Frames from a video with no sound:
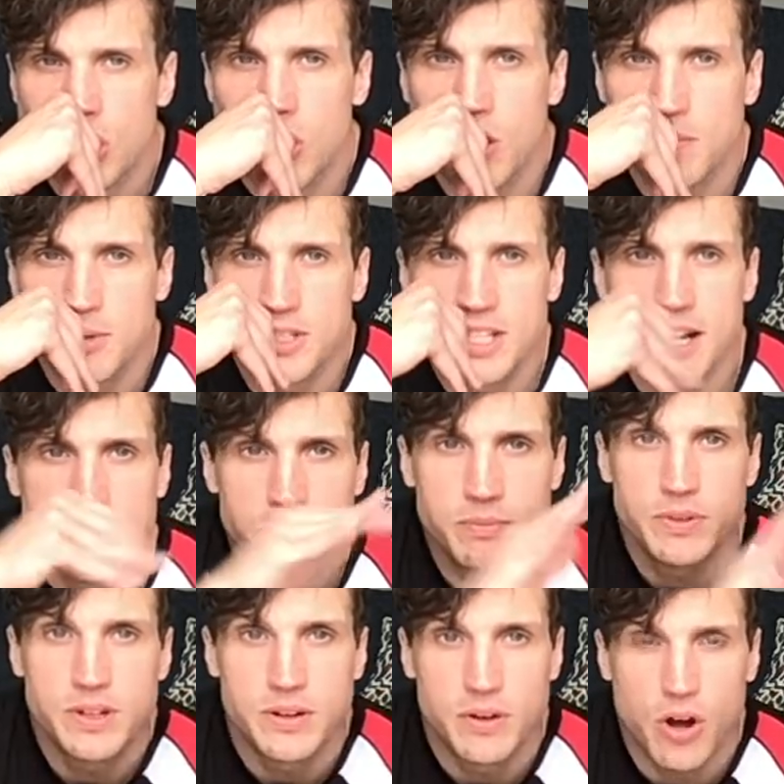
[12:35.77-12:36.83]
Almost there.
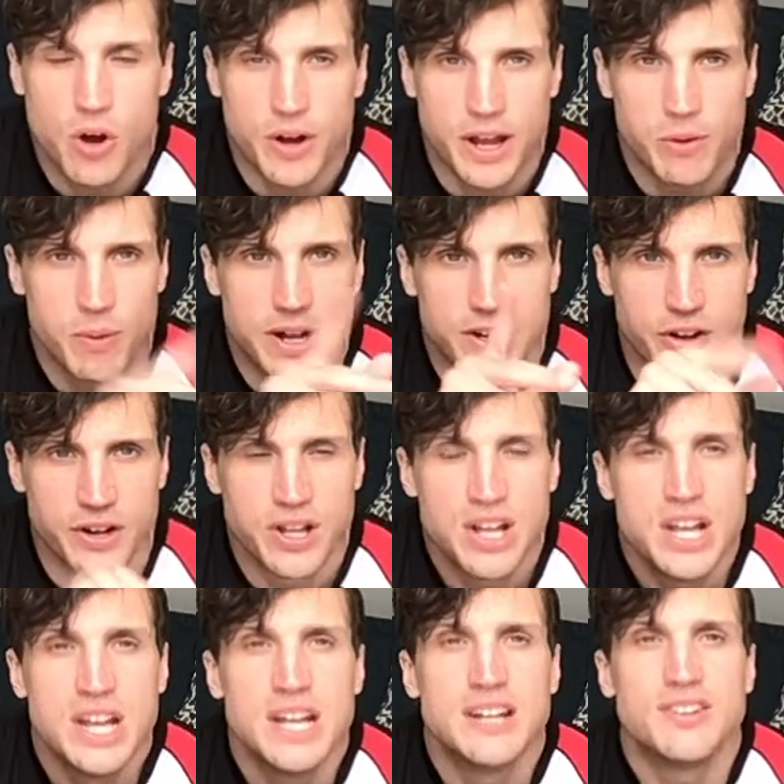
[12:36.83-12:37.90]
Okay, well done.
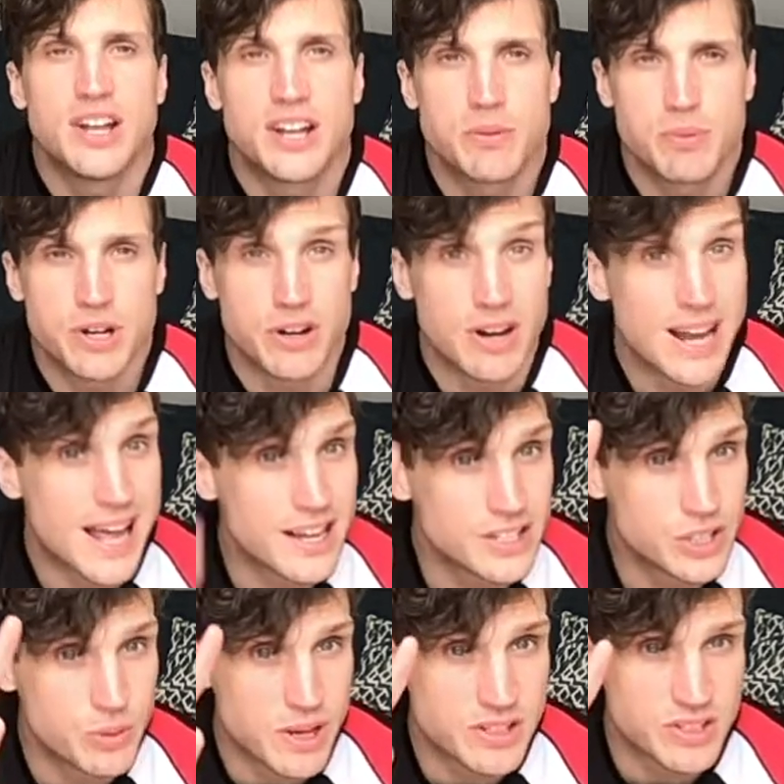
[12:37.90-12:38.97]
Take a breather.
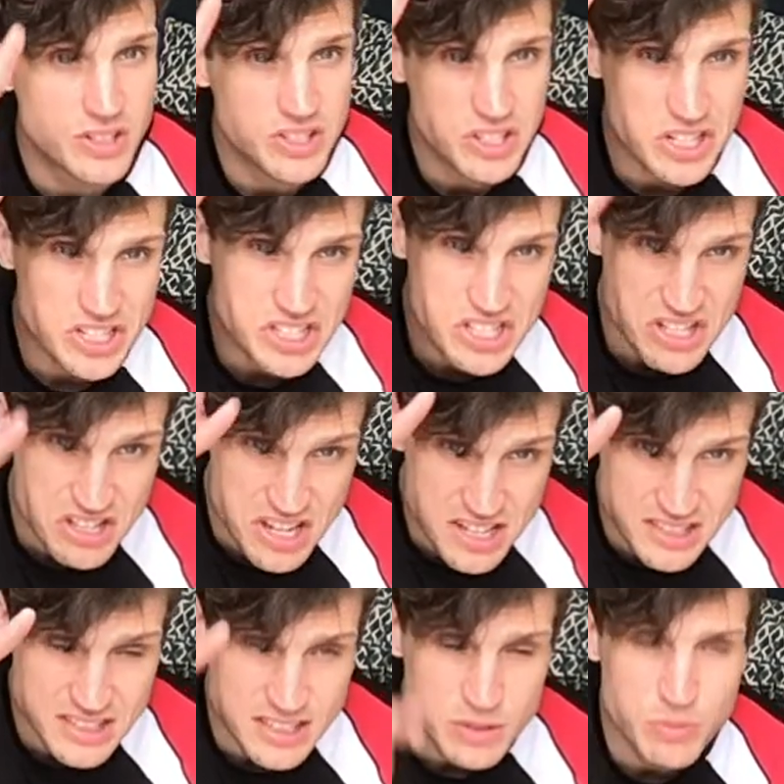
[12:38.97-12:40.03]
Last 2 exercises, guys.
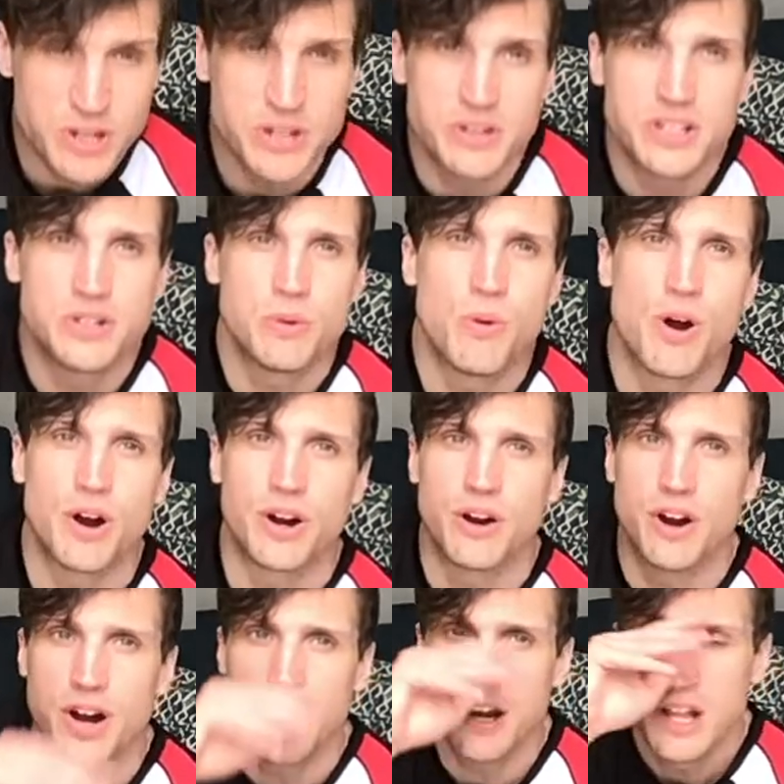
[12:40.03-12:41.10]
This is where you need to work,
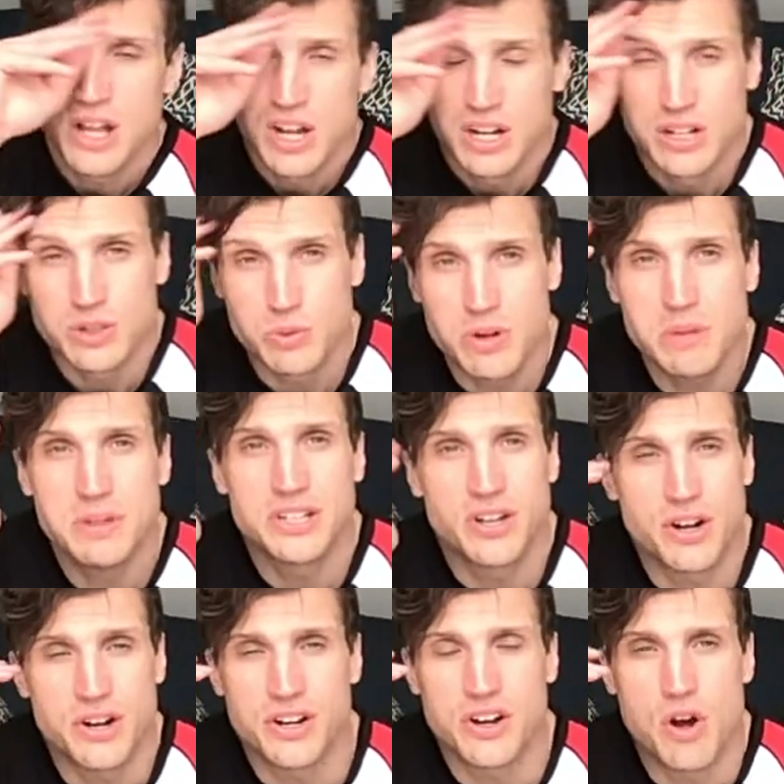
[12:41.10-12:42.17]
alright? Because we'll be
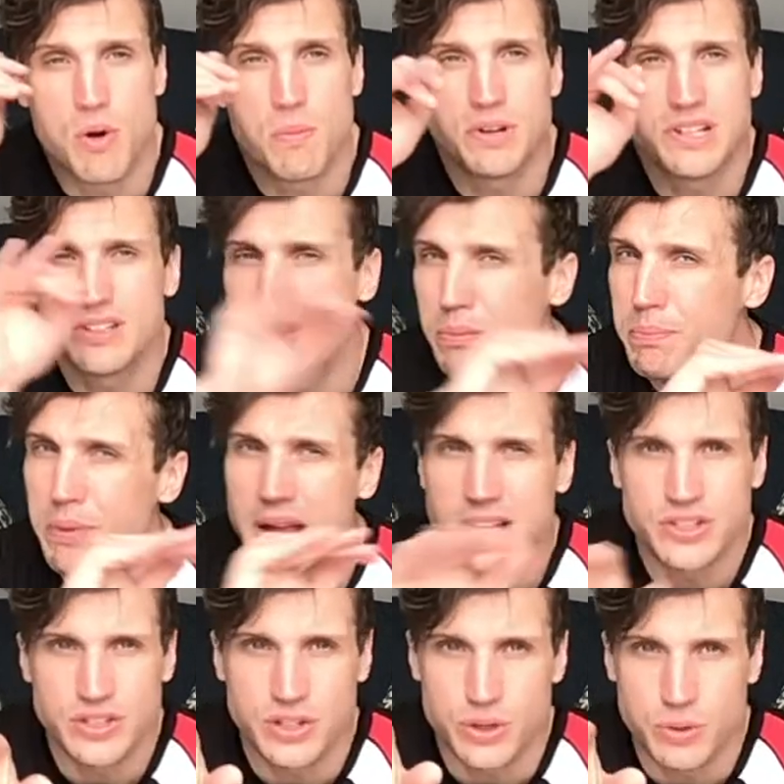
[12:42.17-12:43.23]
tired now, but these are the
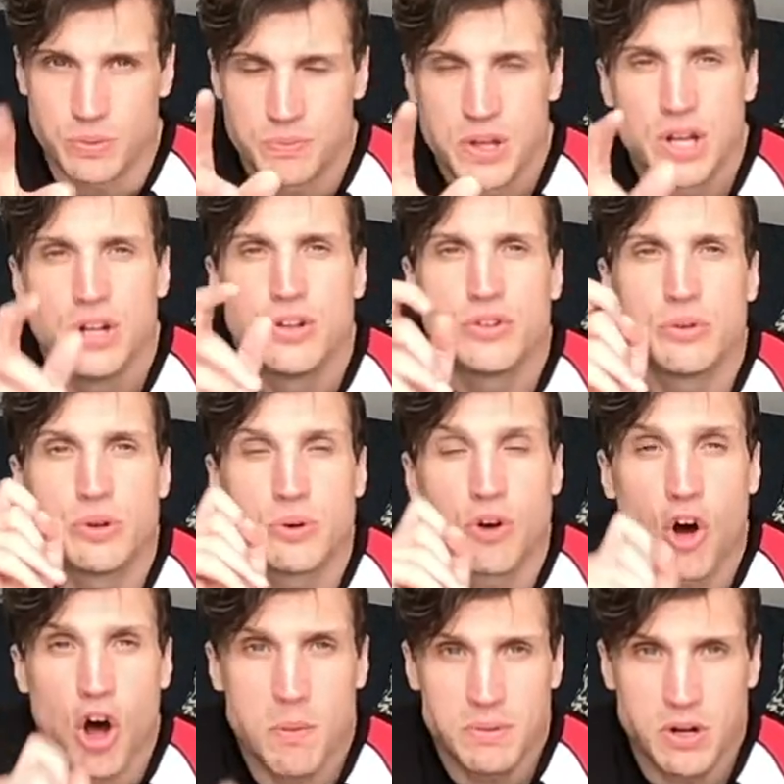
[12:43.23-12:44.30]
best 2. So we're doing
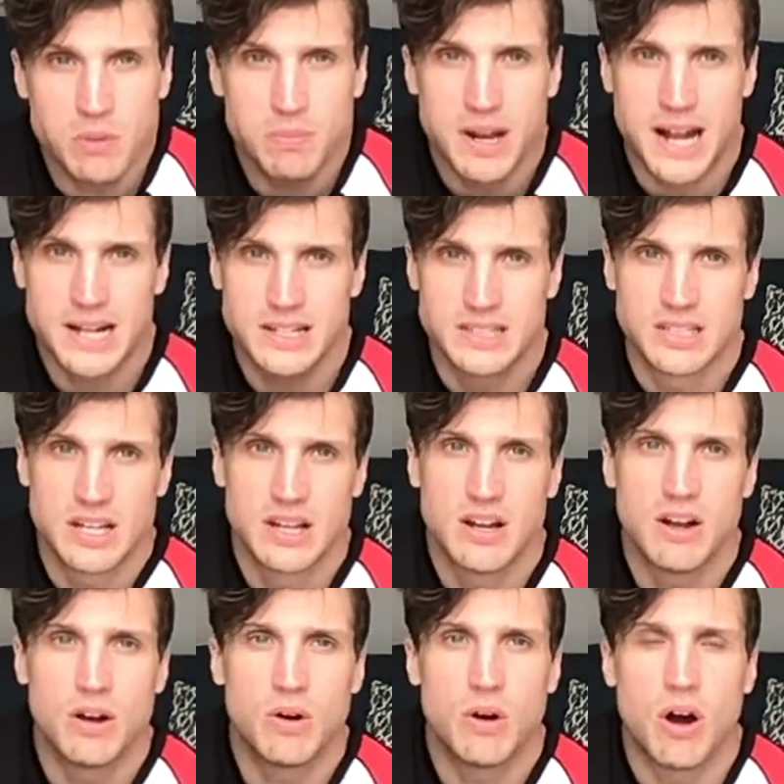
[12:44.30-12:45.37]
up down planks
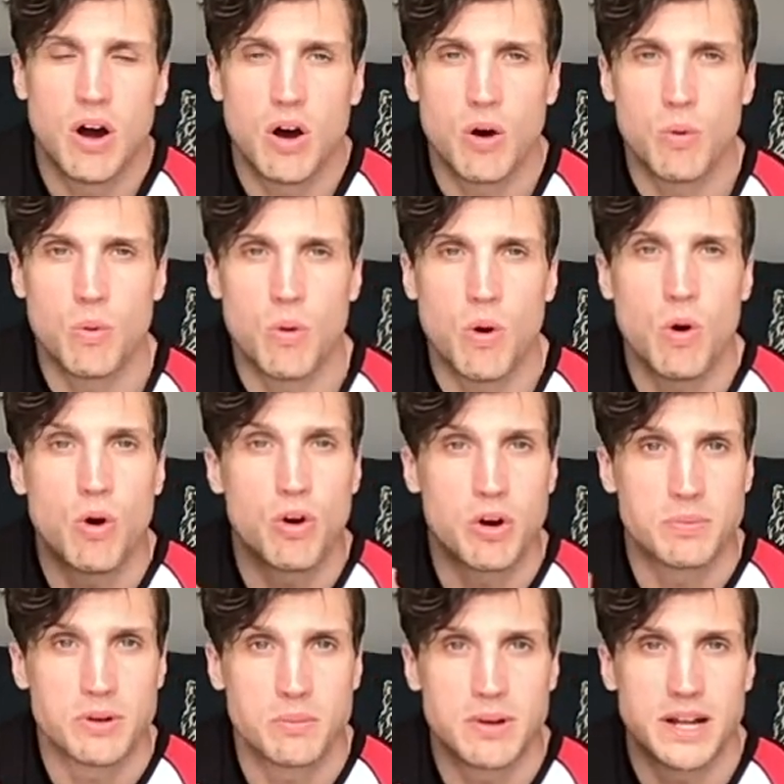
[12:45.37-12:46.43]
or
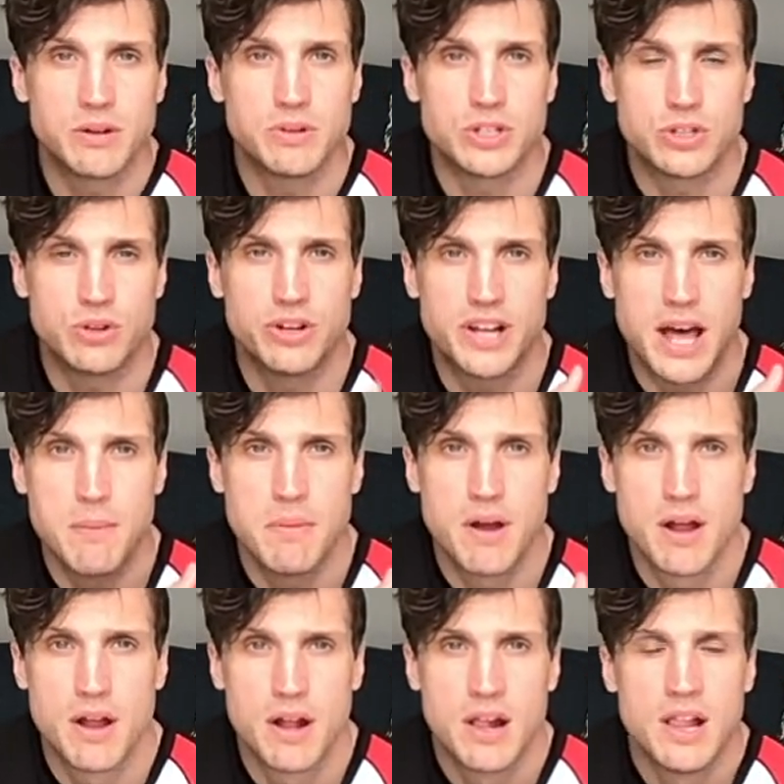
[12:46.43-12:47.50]
up down plank with the shoulder
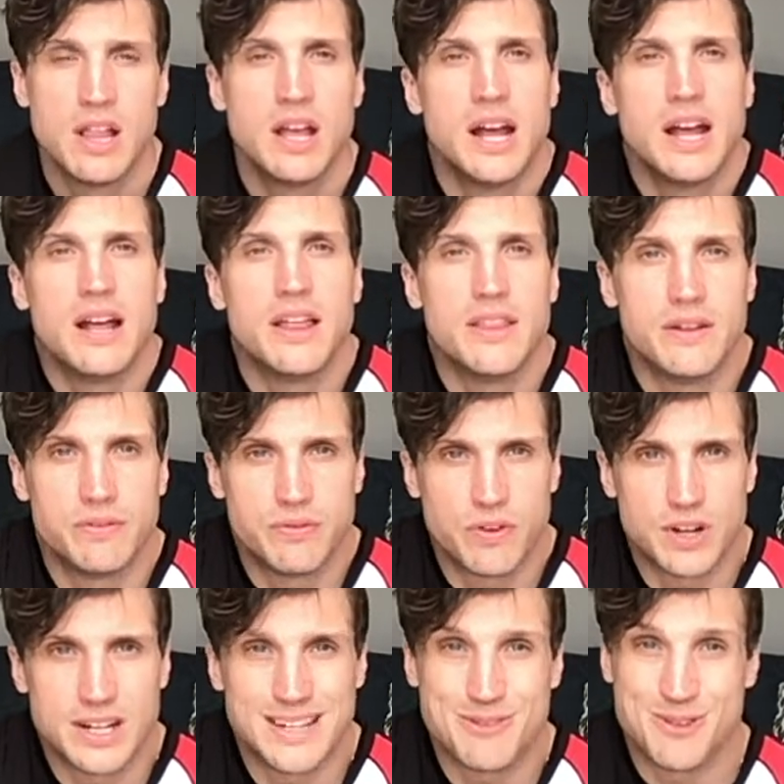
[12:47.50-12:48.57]
tap. And then
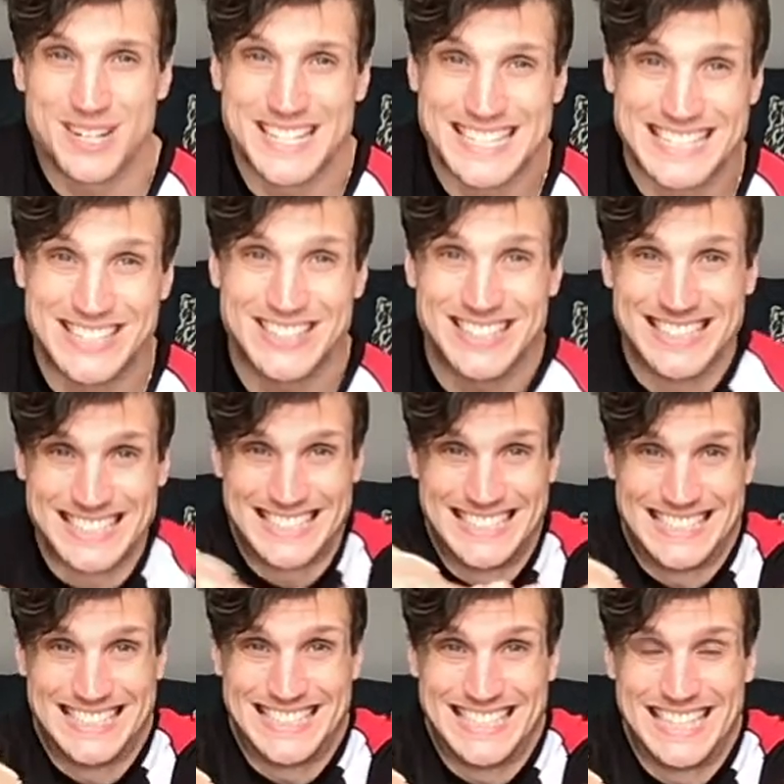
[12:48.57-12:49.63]
finally one is your
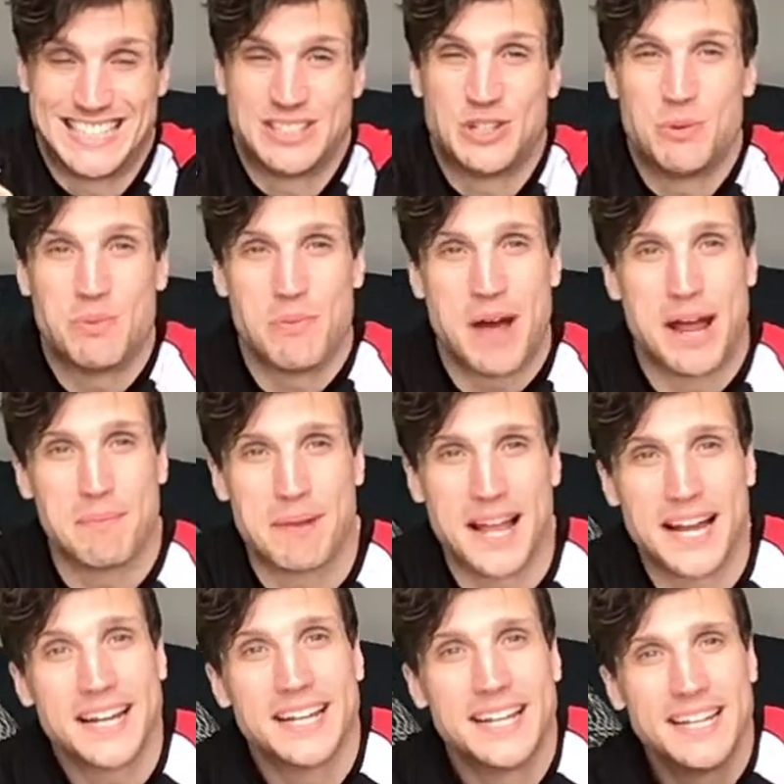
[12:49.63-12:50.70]
Superman
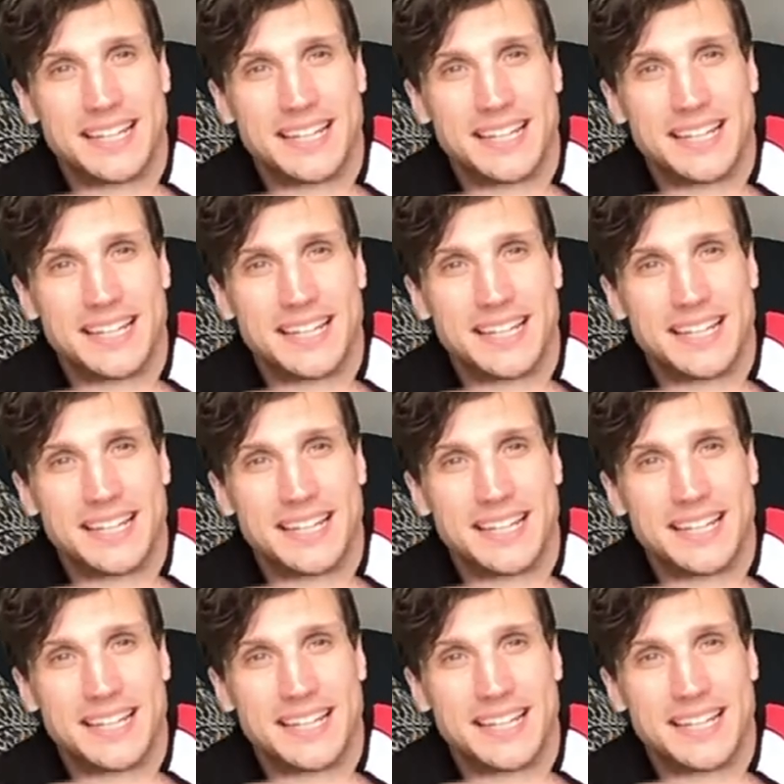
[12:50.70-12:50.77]
plank.